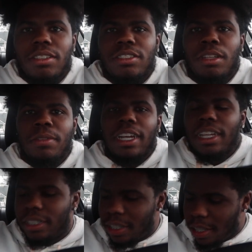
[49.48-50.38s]
What's up,
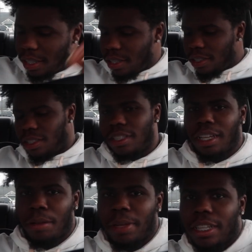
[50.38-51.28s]
guys?
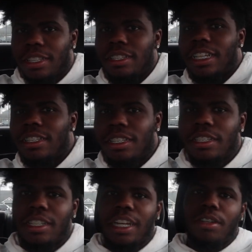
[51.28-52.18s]
I'm at the
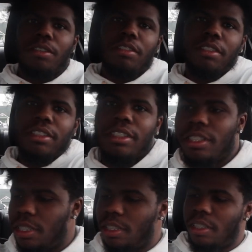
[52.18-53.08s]
dentist now.
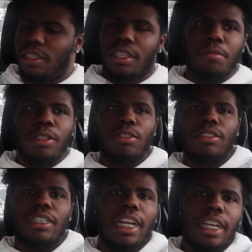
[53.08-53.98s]
I'm gonna go
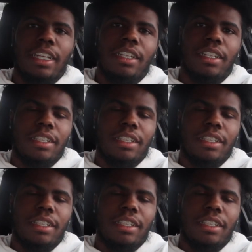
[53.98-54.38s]
inside.